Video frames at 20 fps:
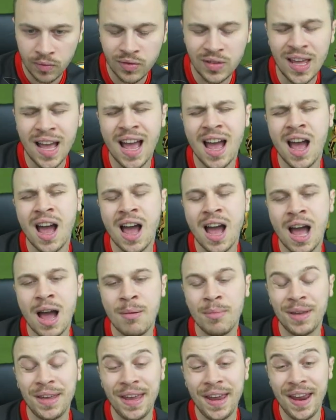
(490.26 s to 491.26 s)

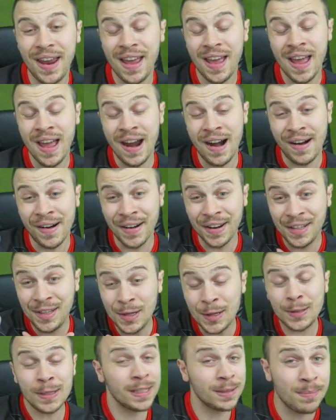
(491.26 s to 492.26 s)
Damn, he
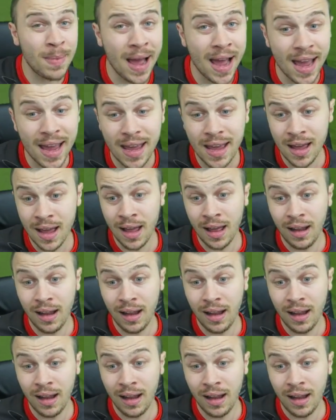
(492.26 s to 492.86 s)
reduces my